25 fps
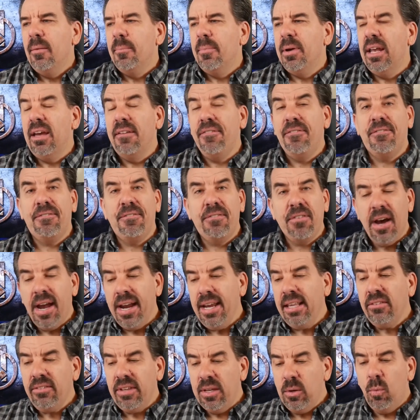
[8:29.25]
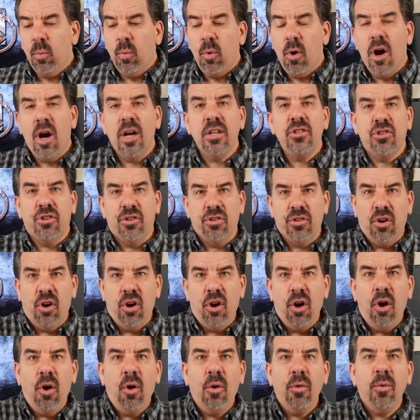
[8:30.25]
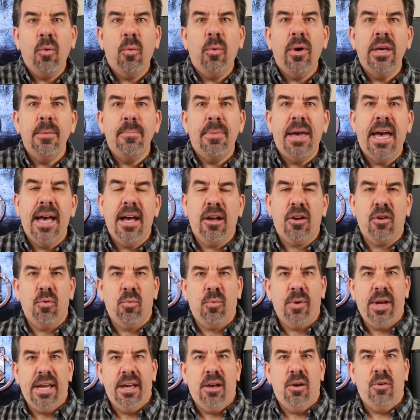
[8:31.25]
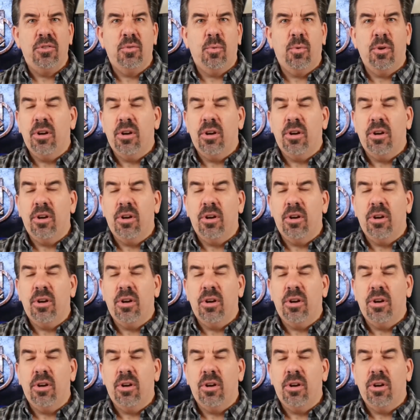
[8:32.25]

But I finally wandered all the way back around